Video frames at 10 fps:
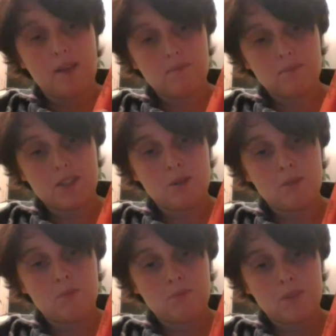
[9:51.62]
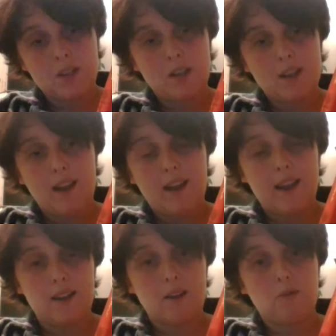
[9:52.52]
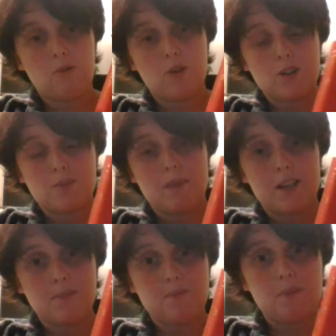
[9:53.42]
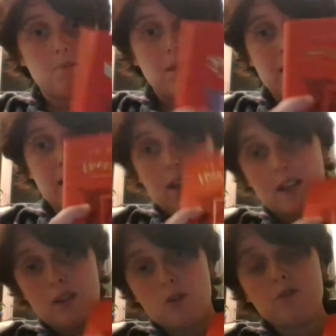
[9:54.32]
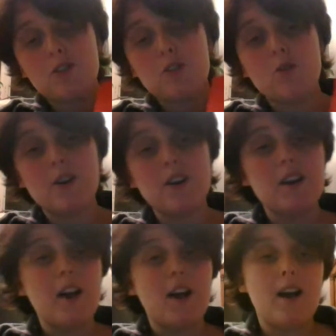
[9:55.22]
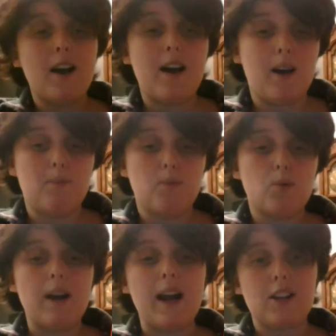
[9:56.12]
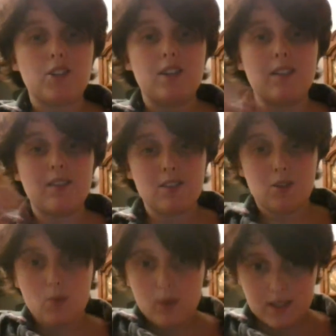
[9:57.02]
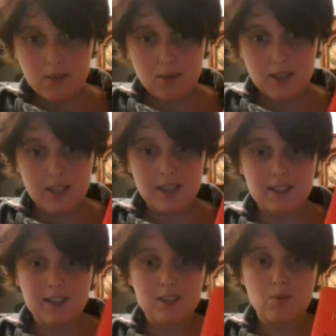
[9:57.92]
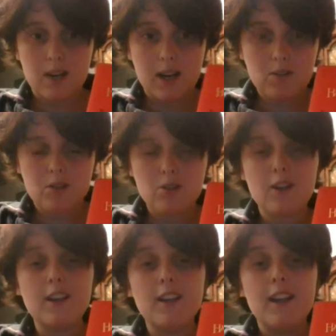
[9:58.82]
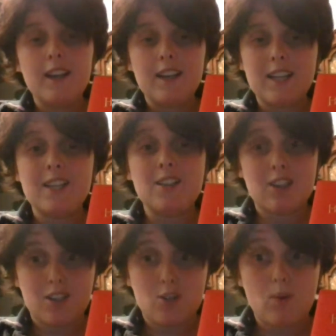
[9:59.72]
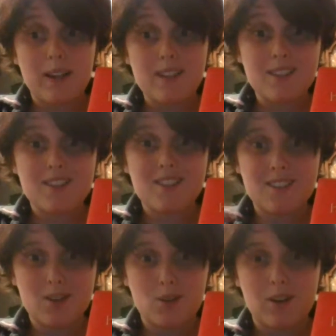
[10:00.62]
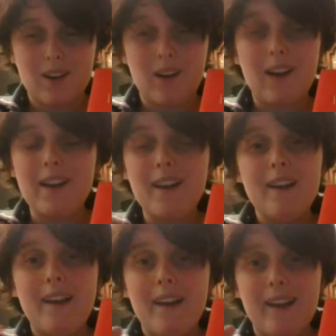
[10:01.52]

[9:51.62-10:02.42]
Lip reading: yeah, and of course my husband being a Gryffindor. Well, actually, there's a quiz you can take. It tells you what house you're in. He took it twice, so did I.